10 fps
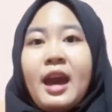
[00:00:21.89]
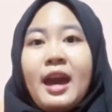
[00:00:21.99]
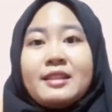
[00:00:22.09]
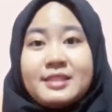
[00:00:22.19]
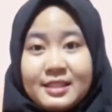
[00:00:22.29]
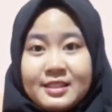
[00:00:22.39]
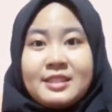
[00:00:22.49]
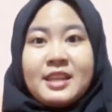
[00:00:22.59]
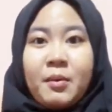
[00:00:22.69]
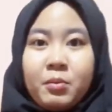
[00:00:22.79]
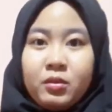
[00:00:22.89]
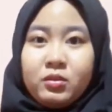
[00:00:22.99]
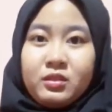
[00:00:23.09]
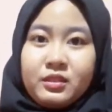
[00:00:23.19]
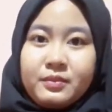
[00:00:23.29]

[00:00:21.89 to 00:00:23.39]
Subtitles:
and disassembled.